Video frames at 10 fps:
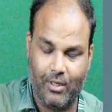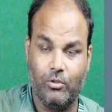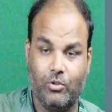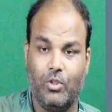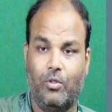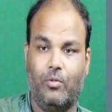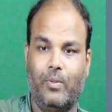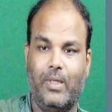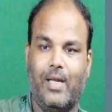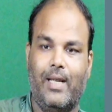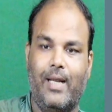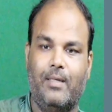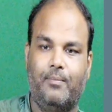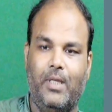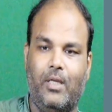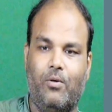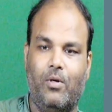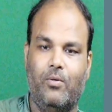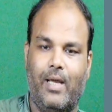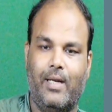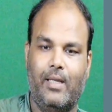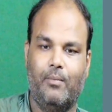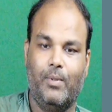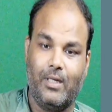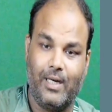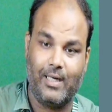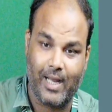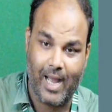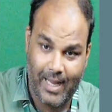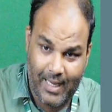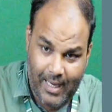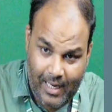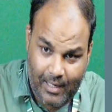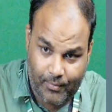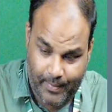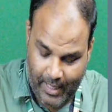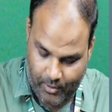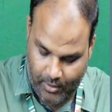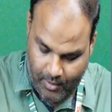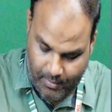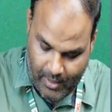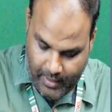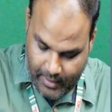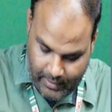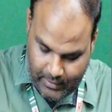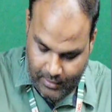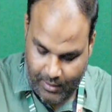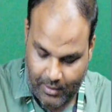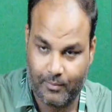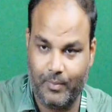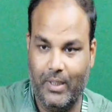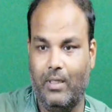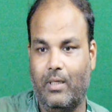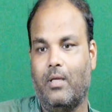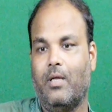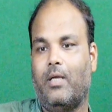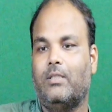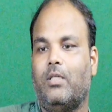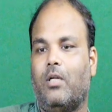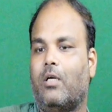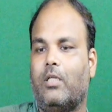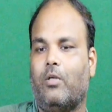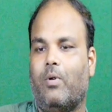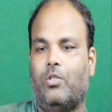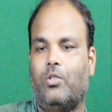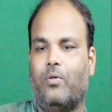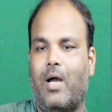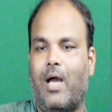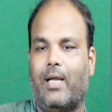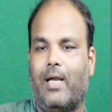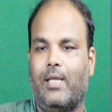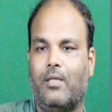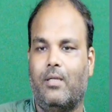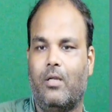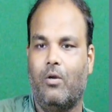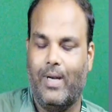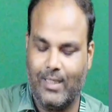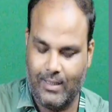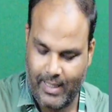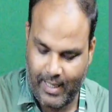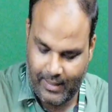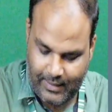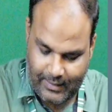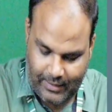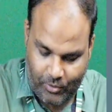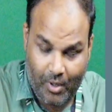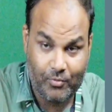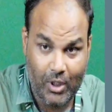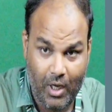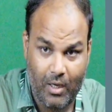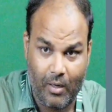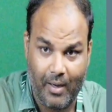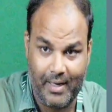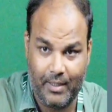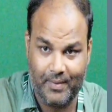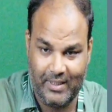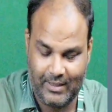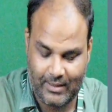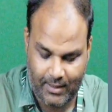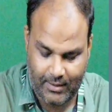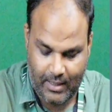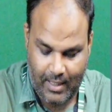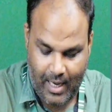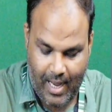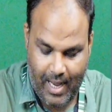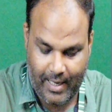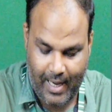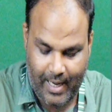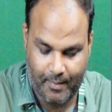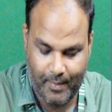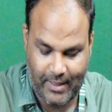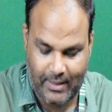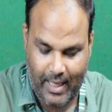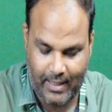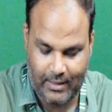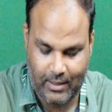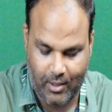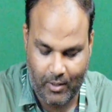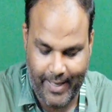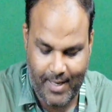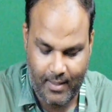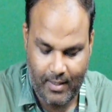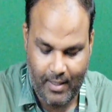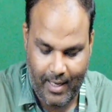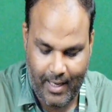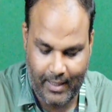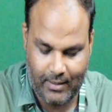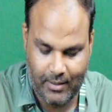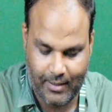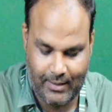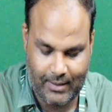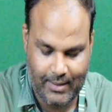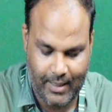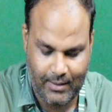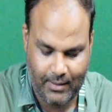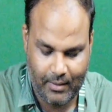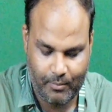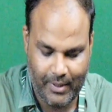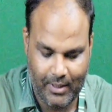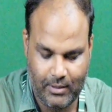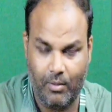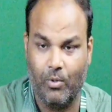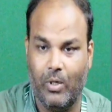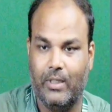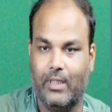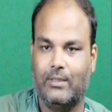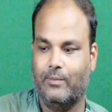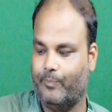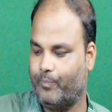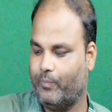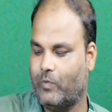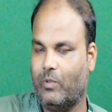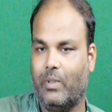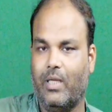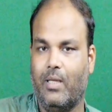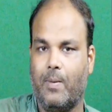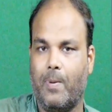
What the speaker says: also we can write V equal to Ri, but at a high RF microwave it is not, V is not equal to Ri. What is this is Ohm's law, already we discussed. Ri means I is the current, R is the resistance, V is the voltage. Okay.